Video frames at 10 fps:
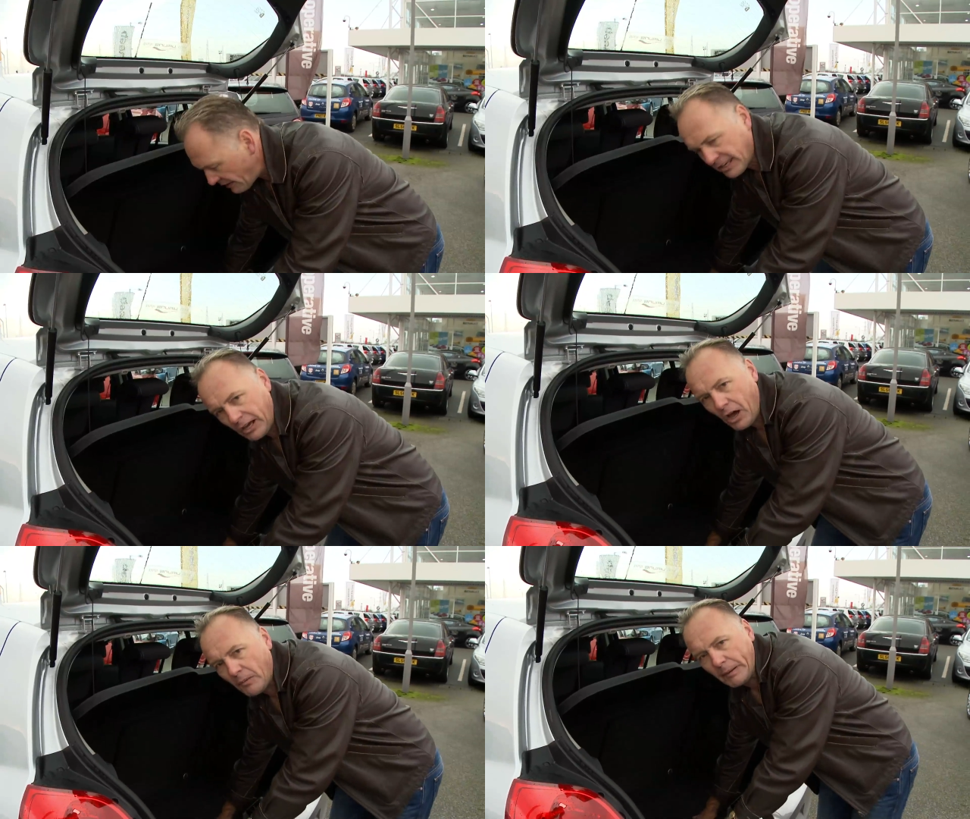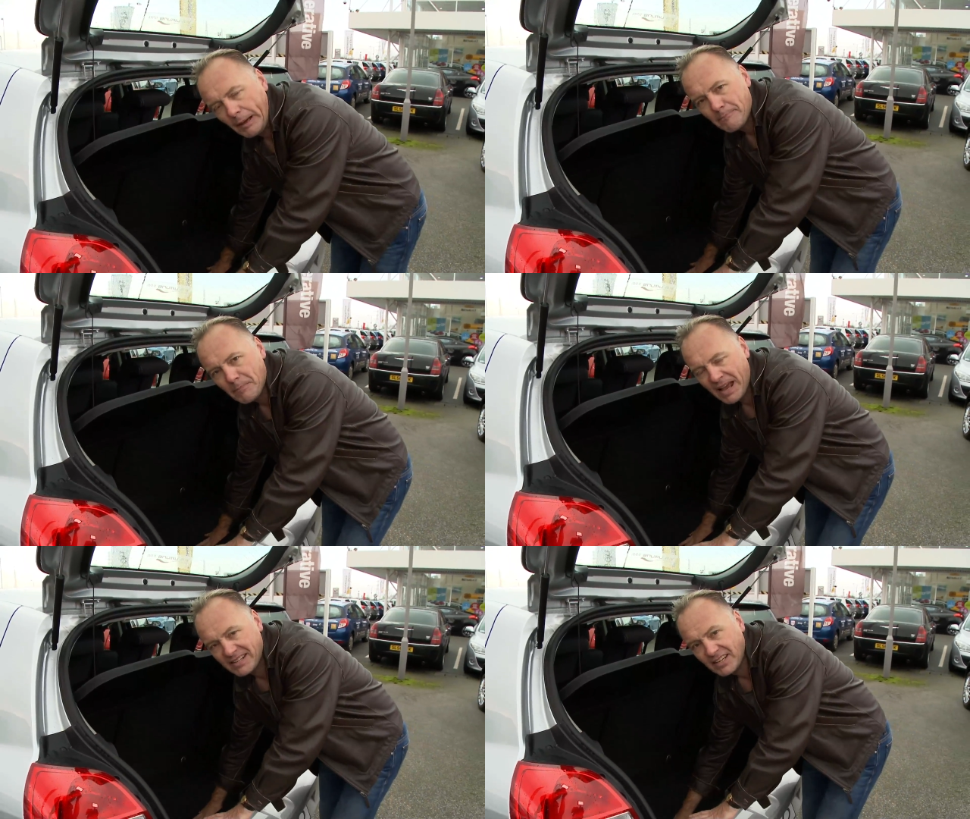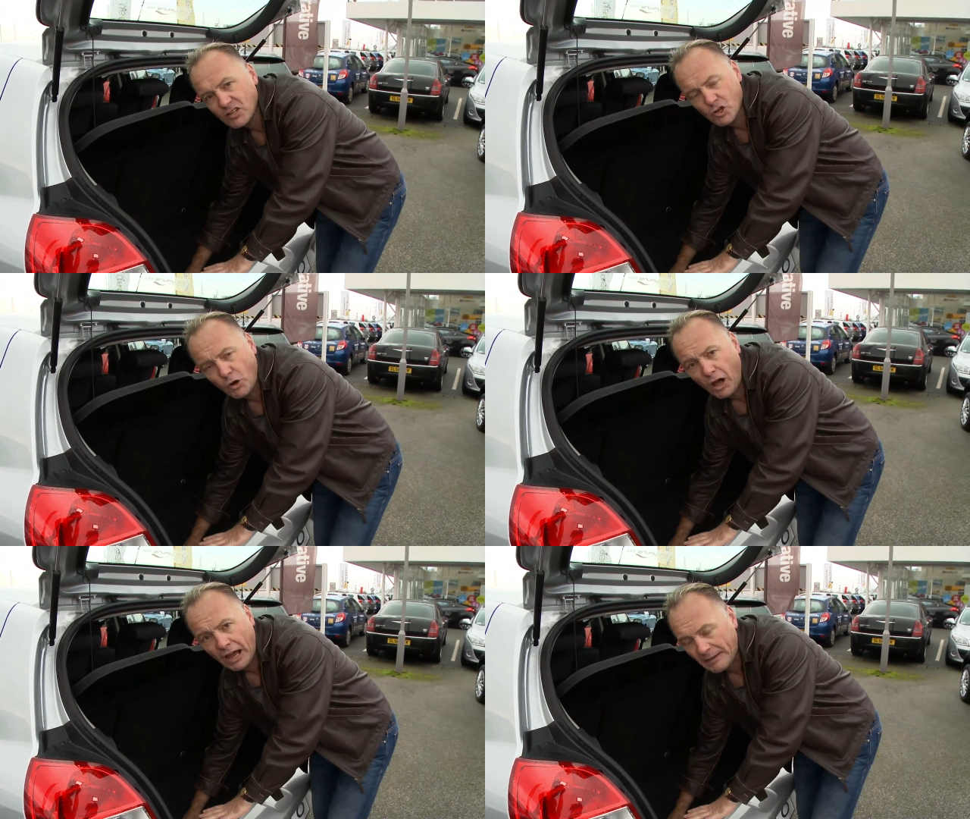the carpet. Is it
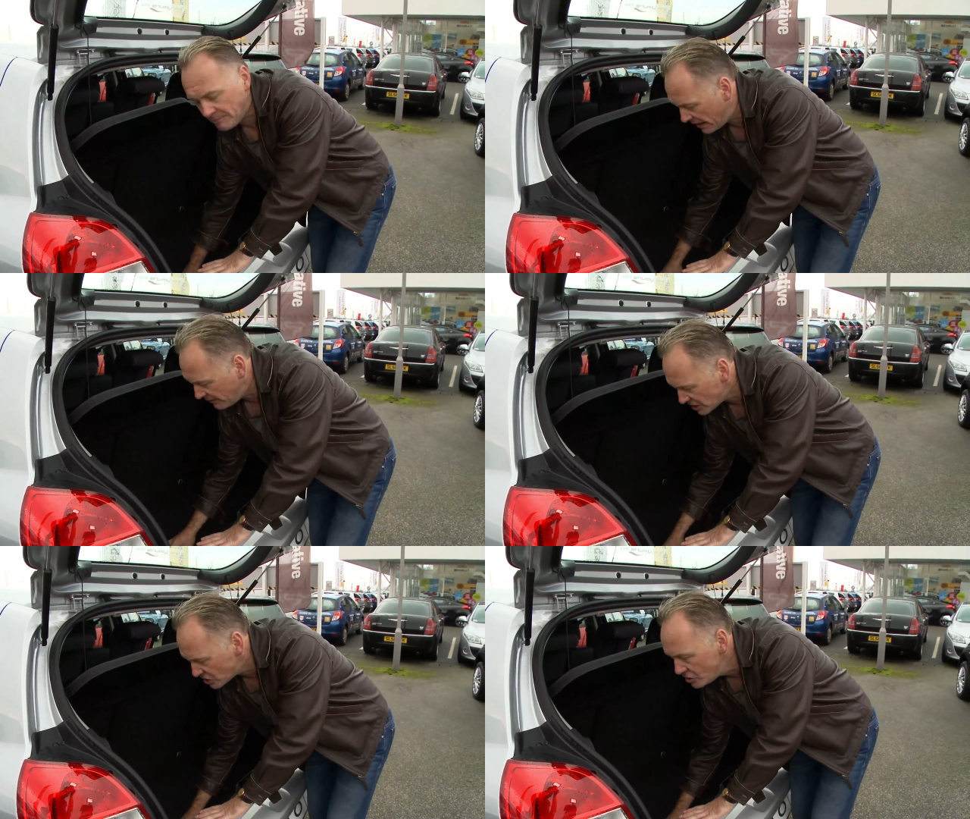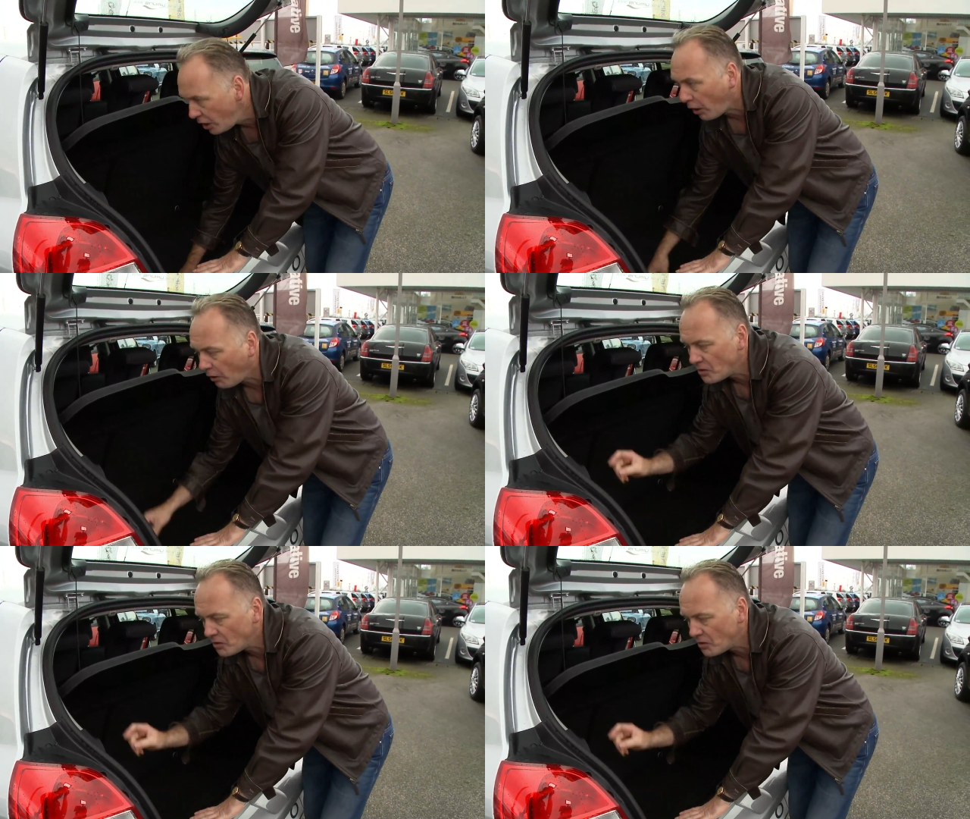dry? If it's not,